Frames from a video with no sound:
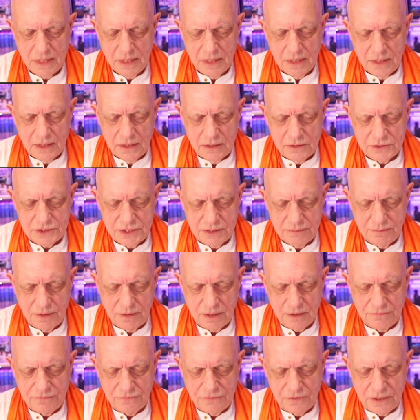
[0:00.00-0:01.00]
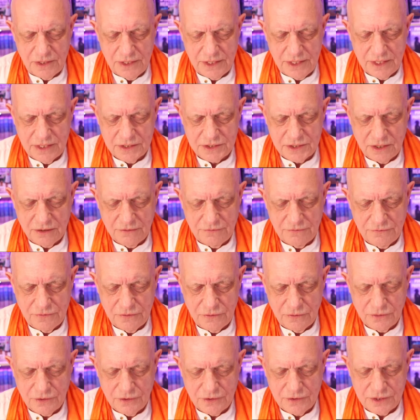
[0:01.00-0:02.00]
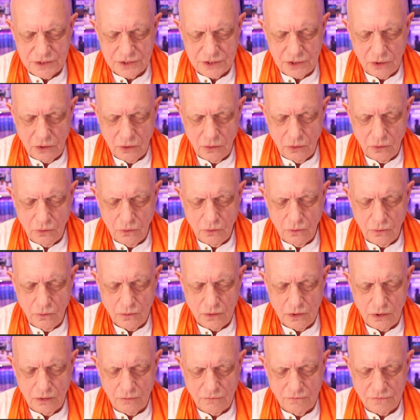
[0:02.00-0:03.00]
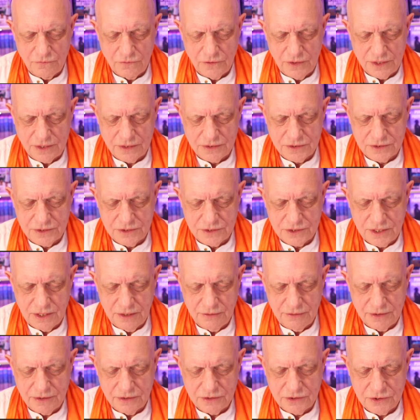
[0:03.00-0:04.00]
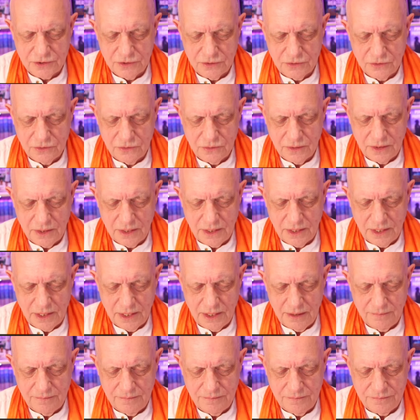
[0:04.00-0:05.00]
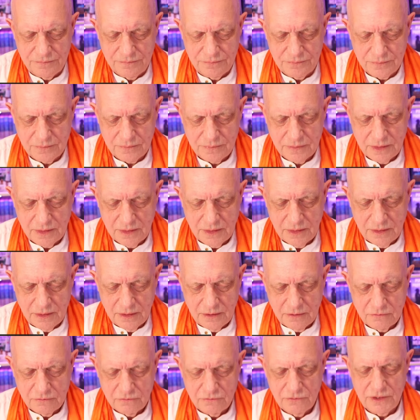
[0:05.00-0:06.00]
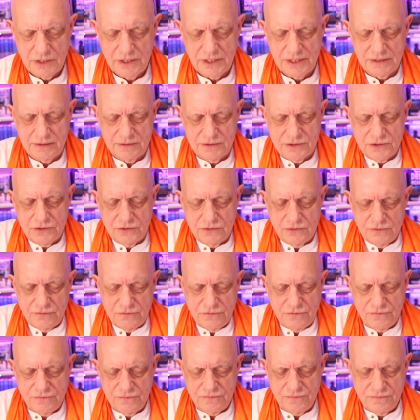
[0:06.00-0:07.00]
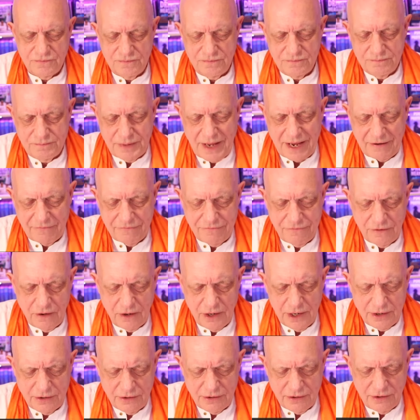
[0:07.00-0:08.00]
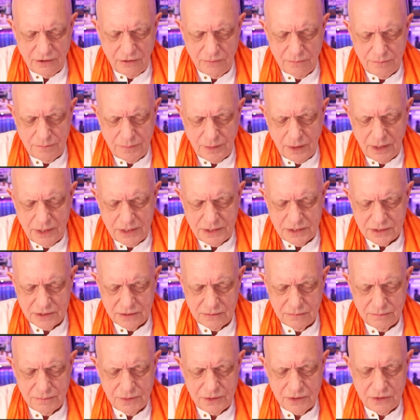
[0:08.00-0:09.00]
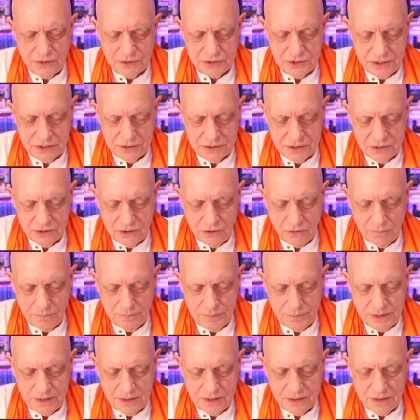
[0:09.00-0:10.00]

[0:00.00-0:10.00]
you see, my feeling is I feel that this whole conflict is going to um, really sort of backfire on Biden because he's not been